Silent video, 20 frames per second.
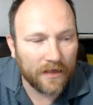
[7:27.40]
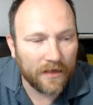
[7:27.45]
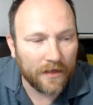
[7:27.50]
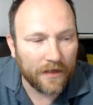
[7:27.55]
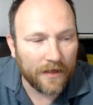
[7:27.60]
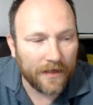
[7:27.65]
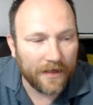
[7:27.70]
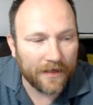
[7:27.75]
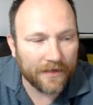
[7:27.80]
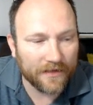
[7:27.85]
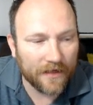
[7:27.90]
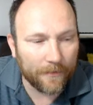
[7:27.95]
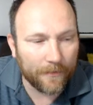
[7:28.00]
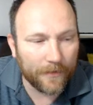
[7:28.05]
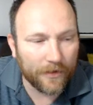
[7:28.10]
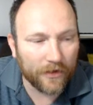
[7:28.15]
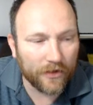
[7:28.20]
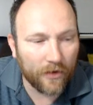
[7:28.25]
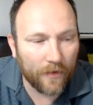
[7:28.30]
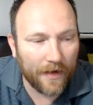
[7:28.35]
is I'm going
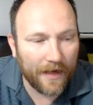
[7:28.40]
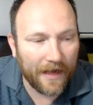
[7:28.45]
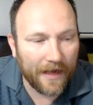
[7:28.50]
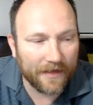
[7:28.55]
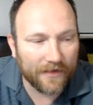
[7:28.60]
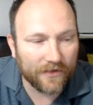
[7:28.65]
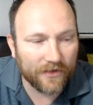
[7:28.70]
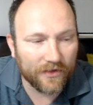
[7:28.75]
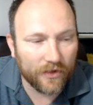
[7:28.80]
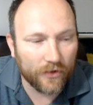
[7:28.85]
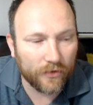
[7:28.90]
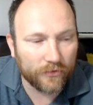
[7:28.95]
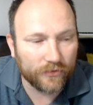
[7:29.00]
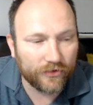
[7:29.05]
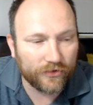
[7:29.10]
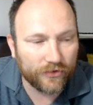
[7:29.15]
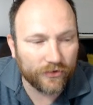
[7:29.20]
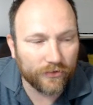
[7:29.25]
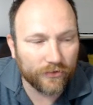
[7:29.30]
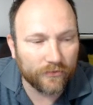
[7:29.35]
to go ahead and go
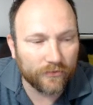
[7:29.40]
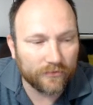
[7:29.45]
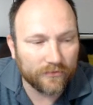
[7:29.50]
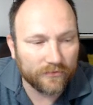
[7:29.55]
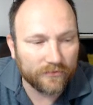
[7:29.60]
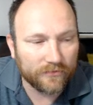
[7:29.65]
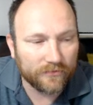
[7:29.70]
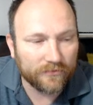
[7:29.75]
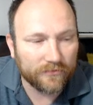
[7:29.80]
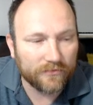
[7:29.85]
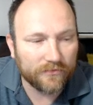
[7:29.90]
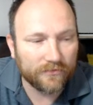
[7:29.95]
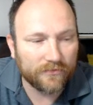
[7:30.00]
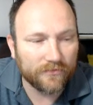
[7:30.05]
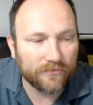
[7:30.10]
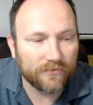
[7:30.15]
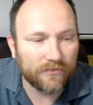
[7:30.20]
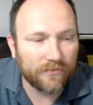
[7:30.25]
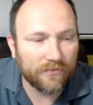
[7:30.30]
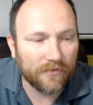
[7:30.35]
to
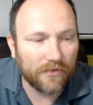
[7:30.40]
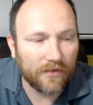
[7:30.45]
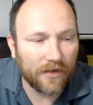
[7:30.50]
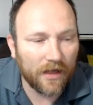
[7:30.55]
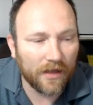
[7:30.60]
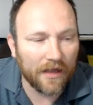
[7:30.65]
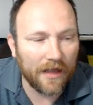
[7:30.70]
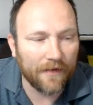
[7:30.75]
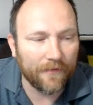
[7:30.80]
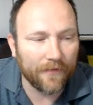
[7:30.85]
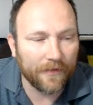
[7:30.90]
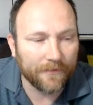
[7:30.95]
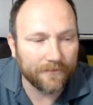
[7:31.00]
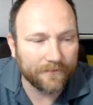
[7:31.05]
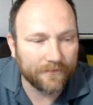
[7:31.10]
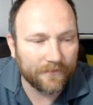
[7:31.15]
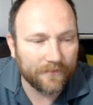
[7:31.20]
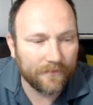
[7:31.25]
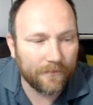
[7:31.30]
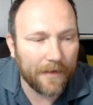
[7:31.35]
eleven,
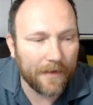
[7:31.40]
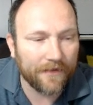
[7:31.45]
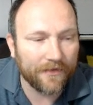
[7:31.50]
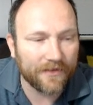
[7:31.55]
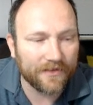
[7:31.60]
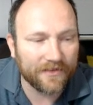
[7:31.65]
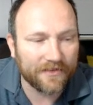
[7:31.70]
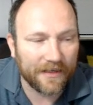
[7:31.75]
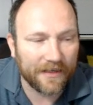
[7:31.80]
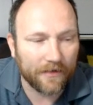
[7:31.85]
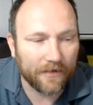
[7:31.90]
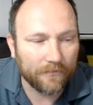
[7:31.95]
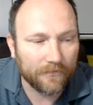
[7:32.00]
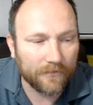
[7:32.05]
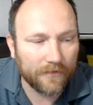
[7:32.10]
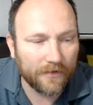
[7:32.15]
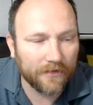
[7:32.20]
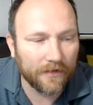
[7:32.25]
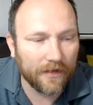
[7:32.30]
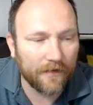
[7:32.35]
about the center,
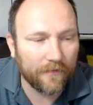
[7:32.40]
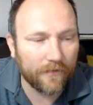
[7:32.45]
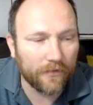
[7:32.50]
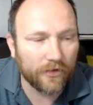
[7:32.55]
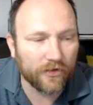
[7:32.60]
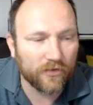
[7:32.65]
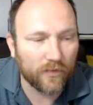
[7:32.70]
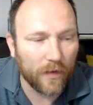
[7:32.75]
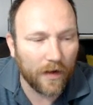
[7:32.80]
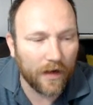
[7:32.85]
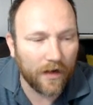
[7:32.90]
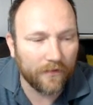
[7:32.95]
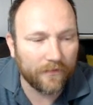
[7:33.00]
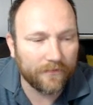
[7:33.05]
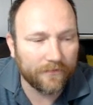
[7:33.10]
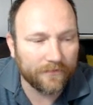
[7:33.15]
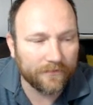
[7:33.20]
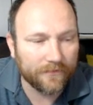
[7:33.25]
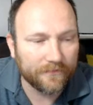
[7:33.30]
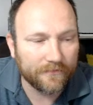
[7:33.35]
eleven or twelve.
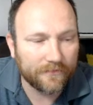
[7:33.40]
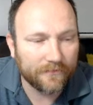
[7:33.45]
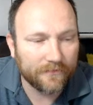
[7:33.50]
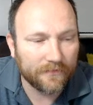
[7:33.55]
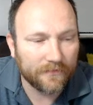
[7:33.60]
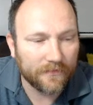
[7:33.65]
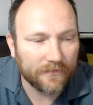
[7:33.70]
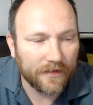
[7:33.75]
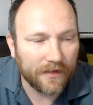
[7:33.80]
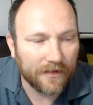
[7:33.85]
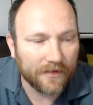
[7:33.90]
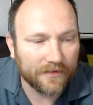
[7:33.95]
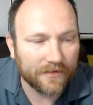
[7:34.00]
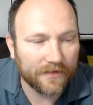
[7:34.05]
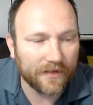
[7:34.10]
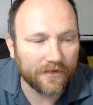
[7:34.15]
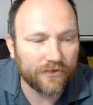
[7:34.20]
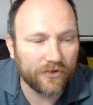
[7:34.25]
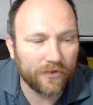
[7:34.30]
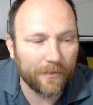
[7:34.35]
It's
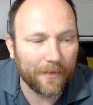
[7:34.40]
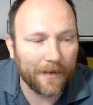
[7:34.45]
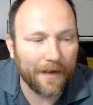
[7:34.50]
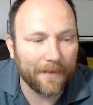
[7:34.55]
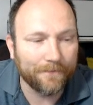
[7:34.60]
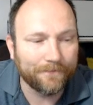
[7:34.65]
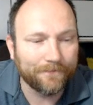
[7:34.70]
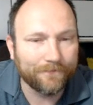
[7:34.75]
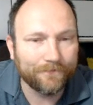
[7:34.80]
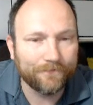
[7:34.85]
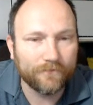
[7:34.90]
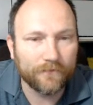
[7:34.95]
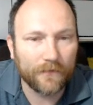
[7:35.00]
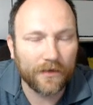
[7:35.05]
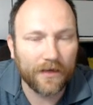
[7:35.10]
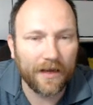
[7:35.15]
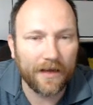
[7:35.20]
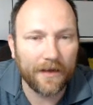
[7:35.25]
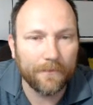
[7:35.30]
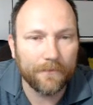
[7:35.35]
not too bad.
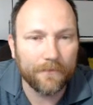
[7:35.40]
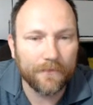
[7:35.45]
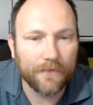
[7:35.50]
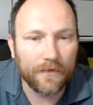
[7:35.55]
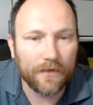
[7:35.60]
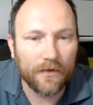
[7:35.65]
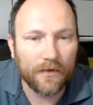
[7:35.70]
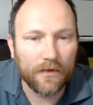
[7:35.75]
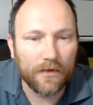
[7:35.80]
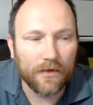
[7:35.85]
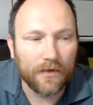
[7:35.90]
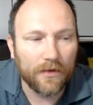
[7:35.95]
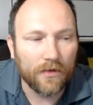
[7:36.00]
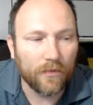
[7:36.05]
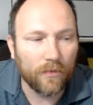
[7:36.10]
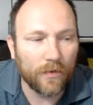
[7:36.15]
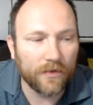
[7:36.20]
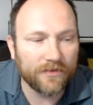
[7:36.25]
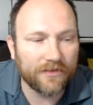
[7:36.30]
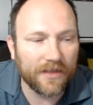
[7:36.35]
Okay.
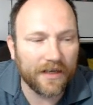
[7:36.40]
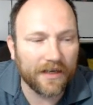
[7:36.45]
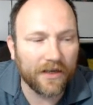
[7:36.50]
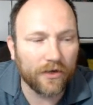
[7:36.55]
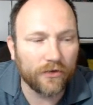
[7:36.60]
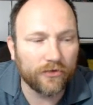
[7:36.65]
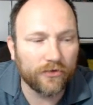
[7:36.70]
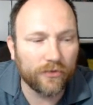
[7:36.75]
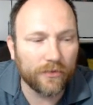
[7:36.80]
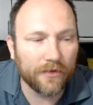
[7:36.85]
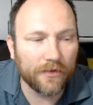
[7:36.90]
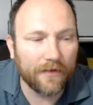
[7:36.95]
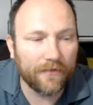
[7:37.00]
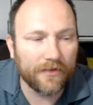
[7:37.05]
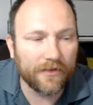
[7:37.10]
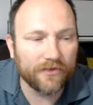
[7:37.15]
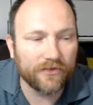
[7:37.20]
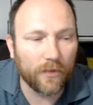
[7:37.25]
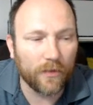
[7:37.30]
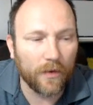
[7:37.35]
Once I go to eleven
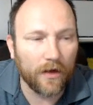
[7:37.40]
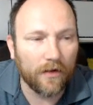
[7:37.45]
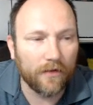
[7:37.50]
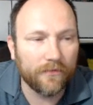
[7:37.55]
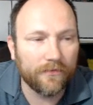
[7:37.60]
and twelve,